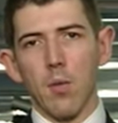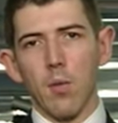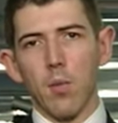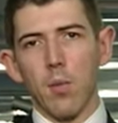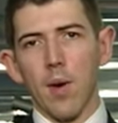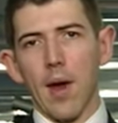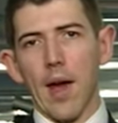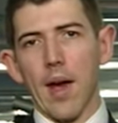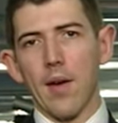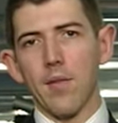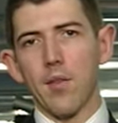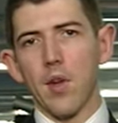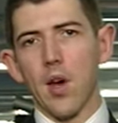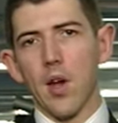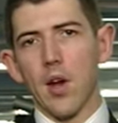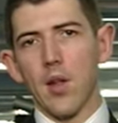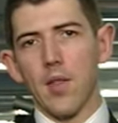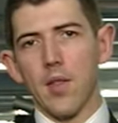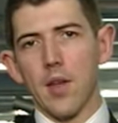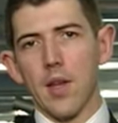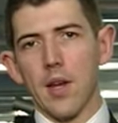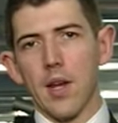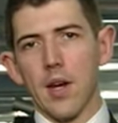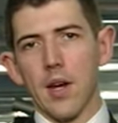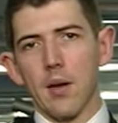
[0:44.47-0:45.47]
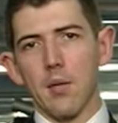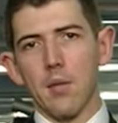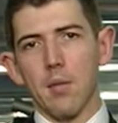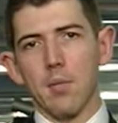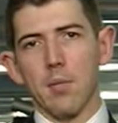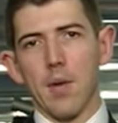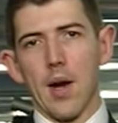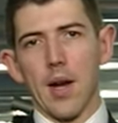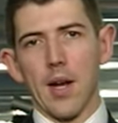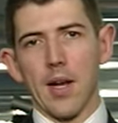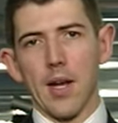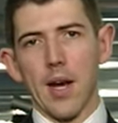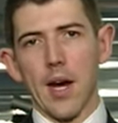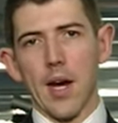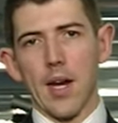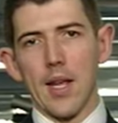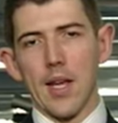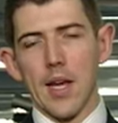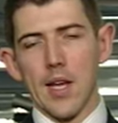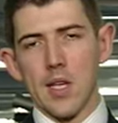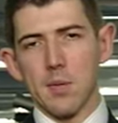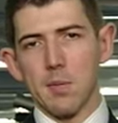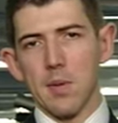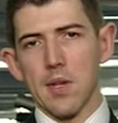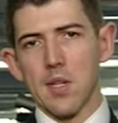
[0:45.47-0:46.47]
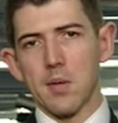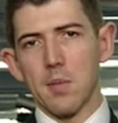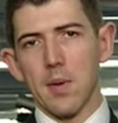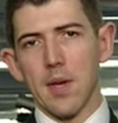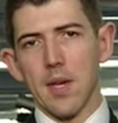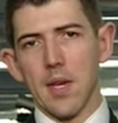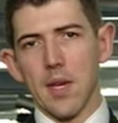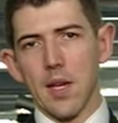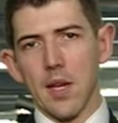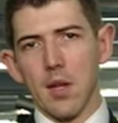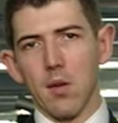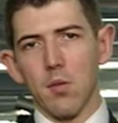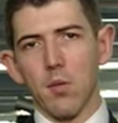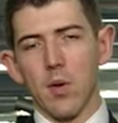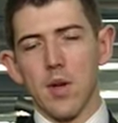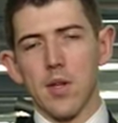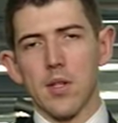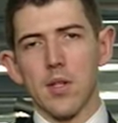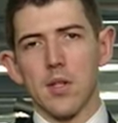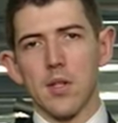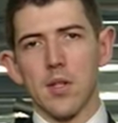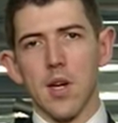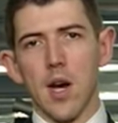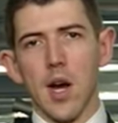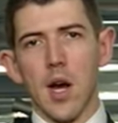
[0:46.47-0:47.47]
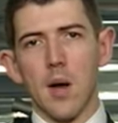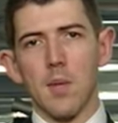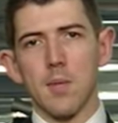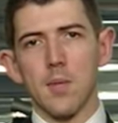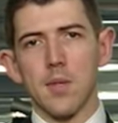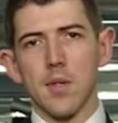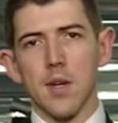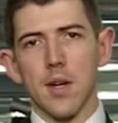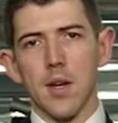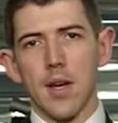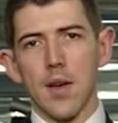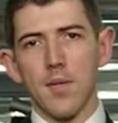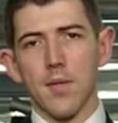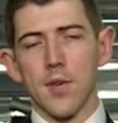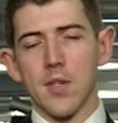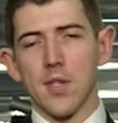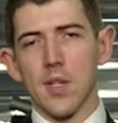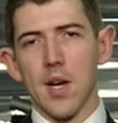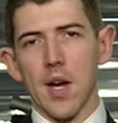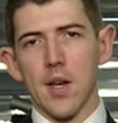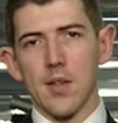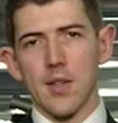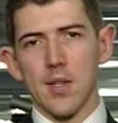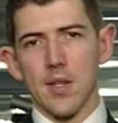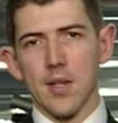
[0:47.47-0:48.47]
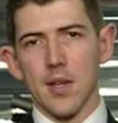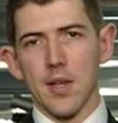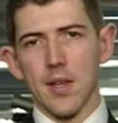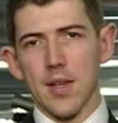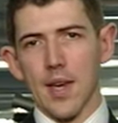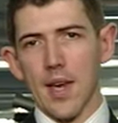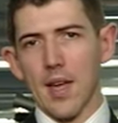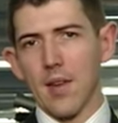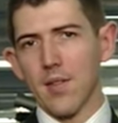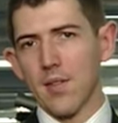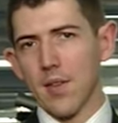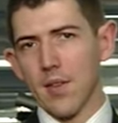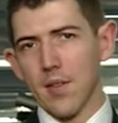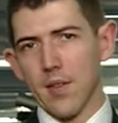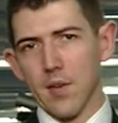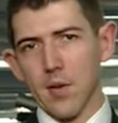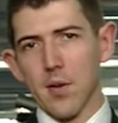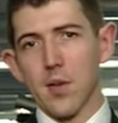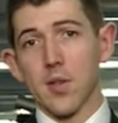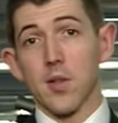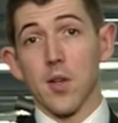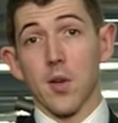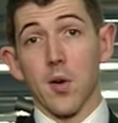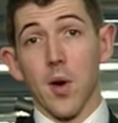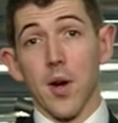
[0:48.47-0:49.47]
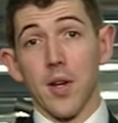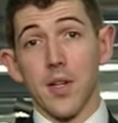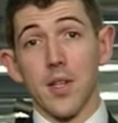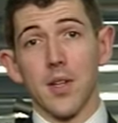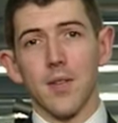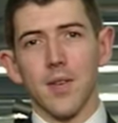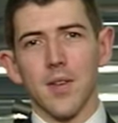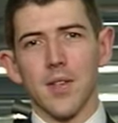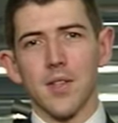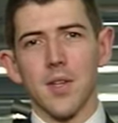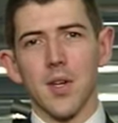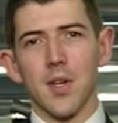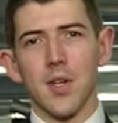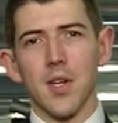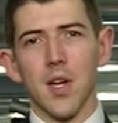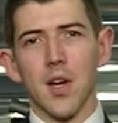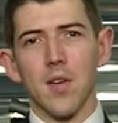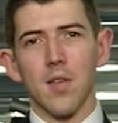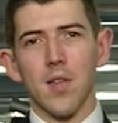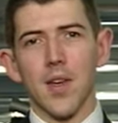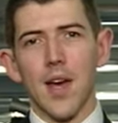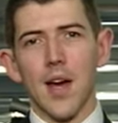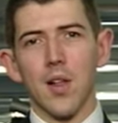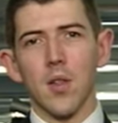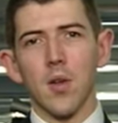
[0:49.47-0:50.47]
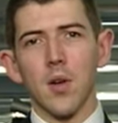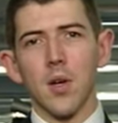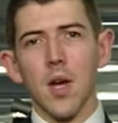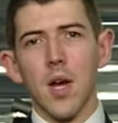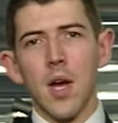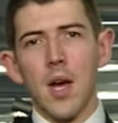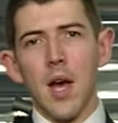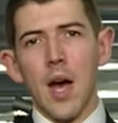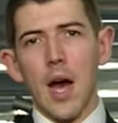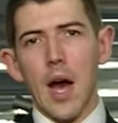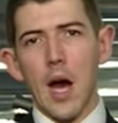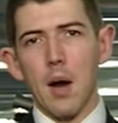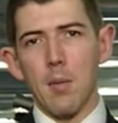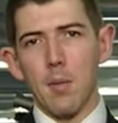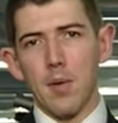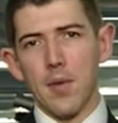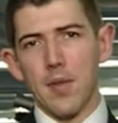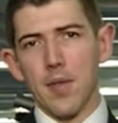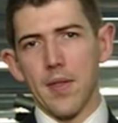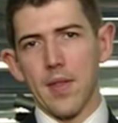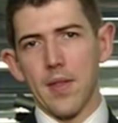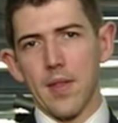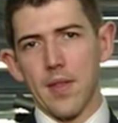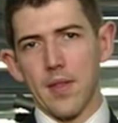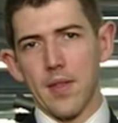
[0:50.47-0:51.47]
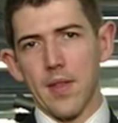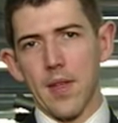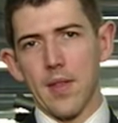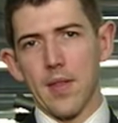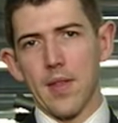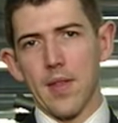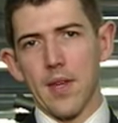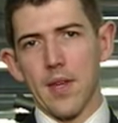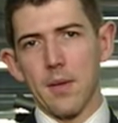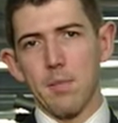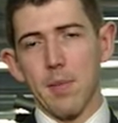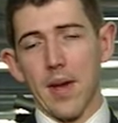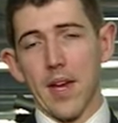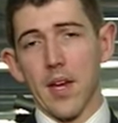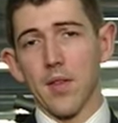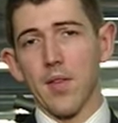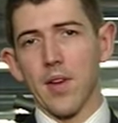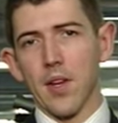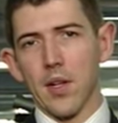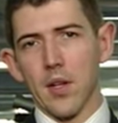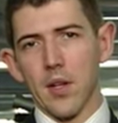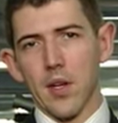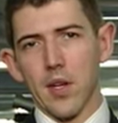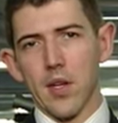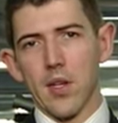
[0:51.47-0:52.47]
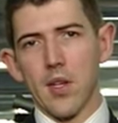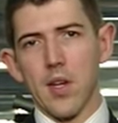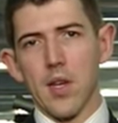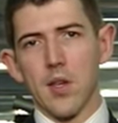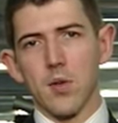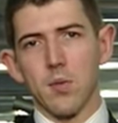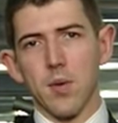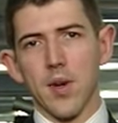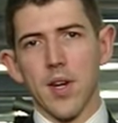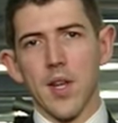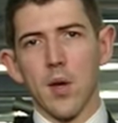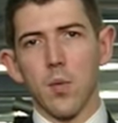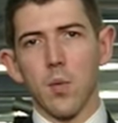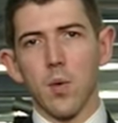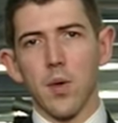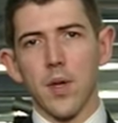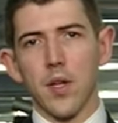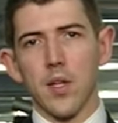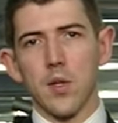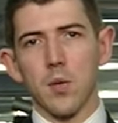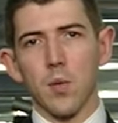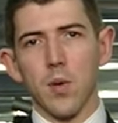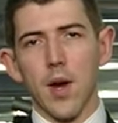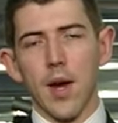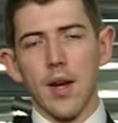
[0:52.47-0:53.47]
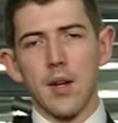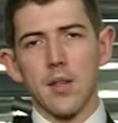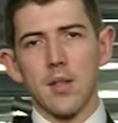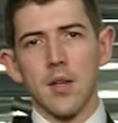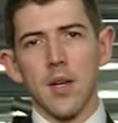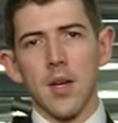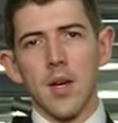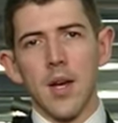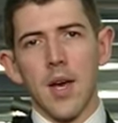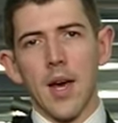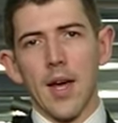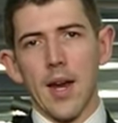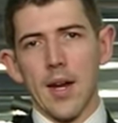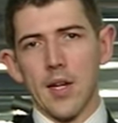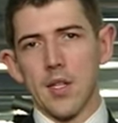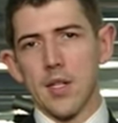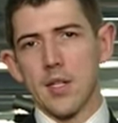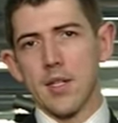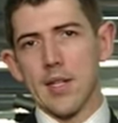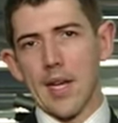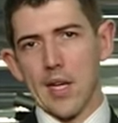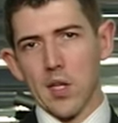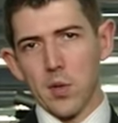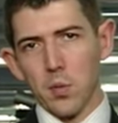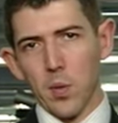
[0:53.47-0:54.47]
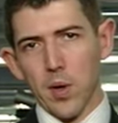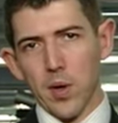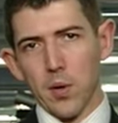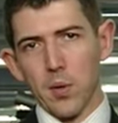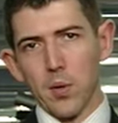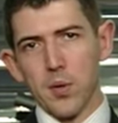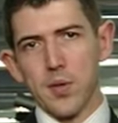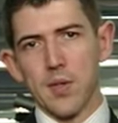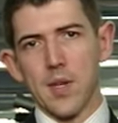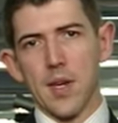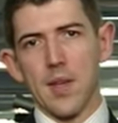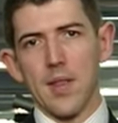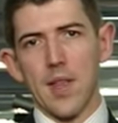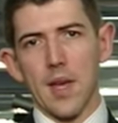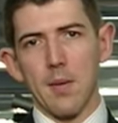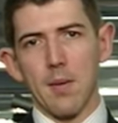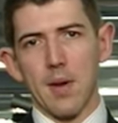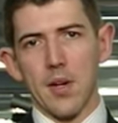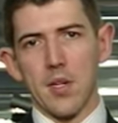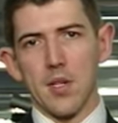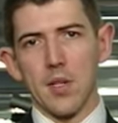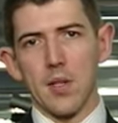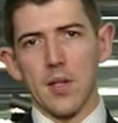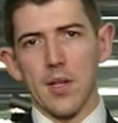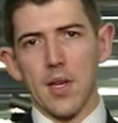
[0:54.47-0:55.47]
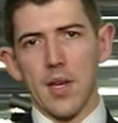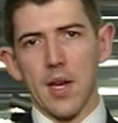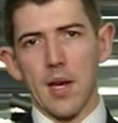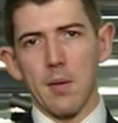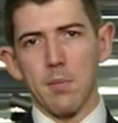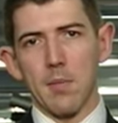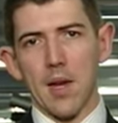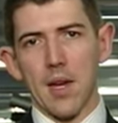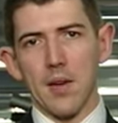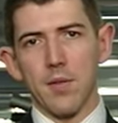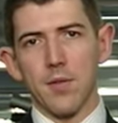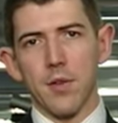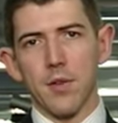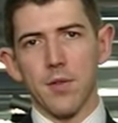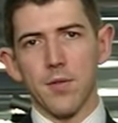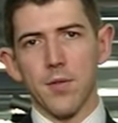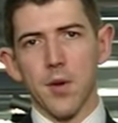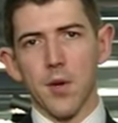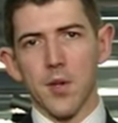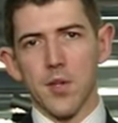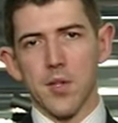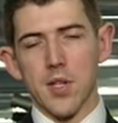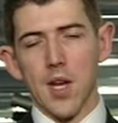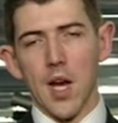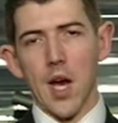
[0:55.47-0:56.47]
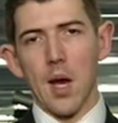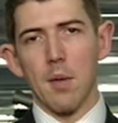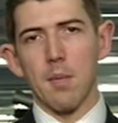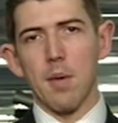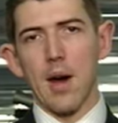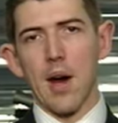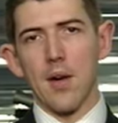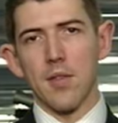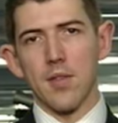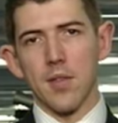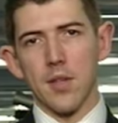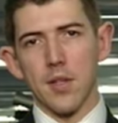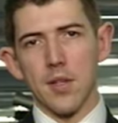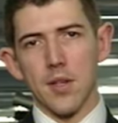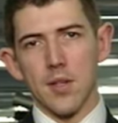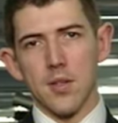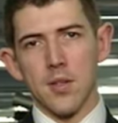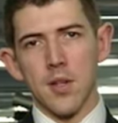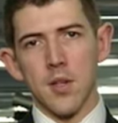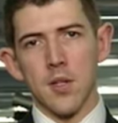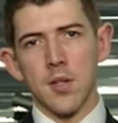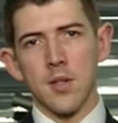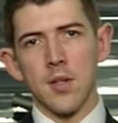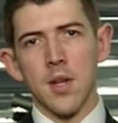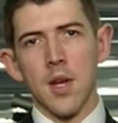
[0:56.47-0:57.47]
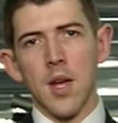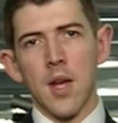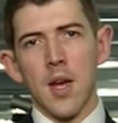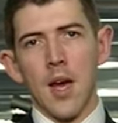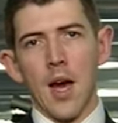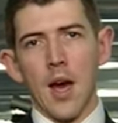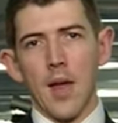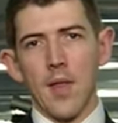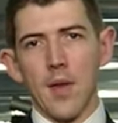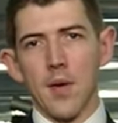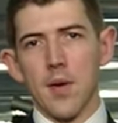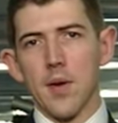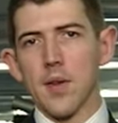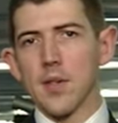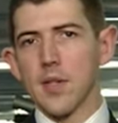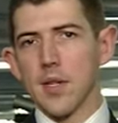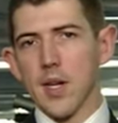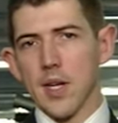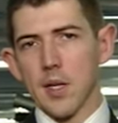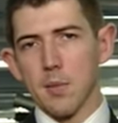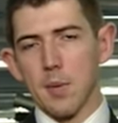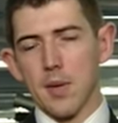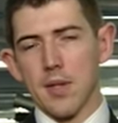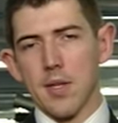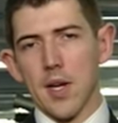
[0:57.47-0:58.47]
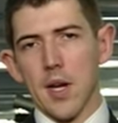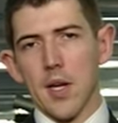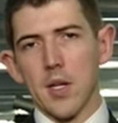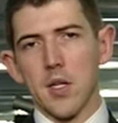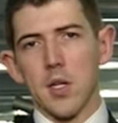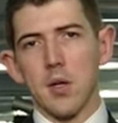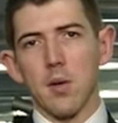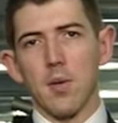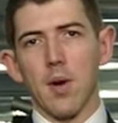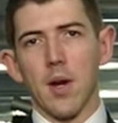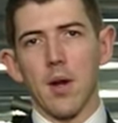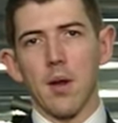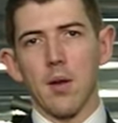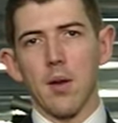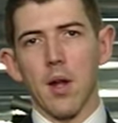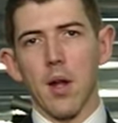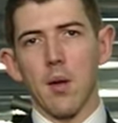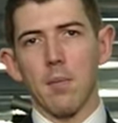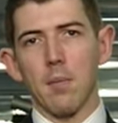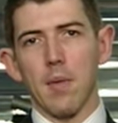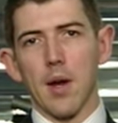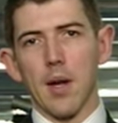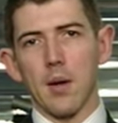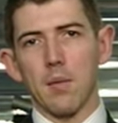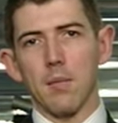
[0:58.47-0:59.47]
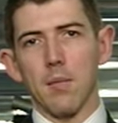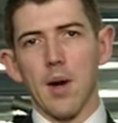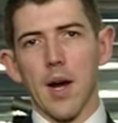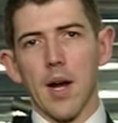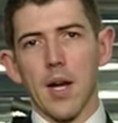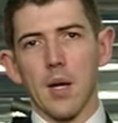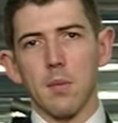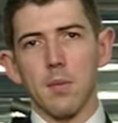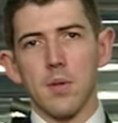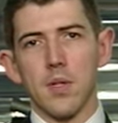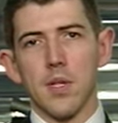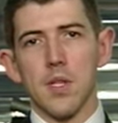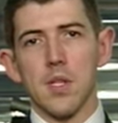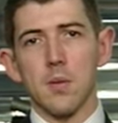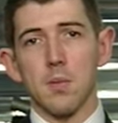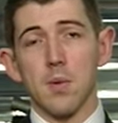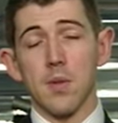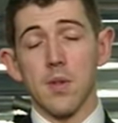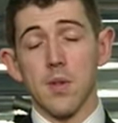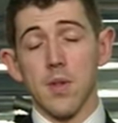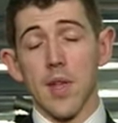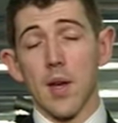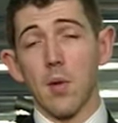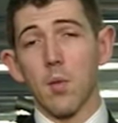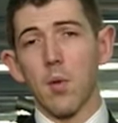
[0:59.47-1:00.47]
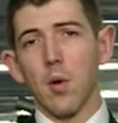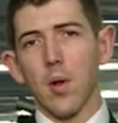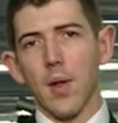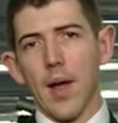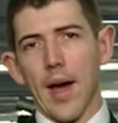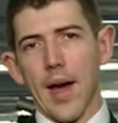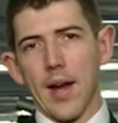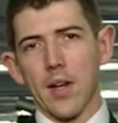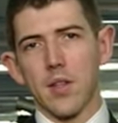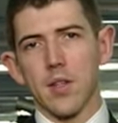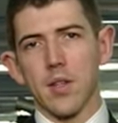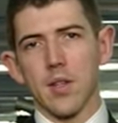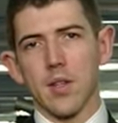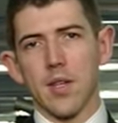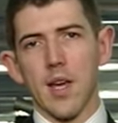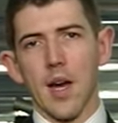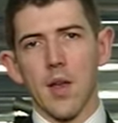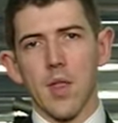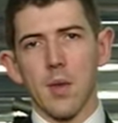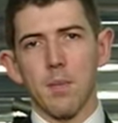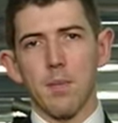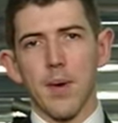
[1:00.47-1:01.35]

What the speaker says: We have noted that Mark Carney has been speaking in recent times, emphasising again that there is a great deal of uncertainty over the outlook, but that the Bank of England is ready and willing to act. And actually next week we'll see them actually meet for the first time after the decision, and there is an expectation among market participants that they will act and cut the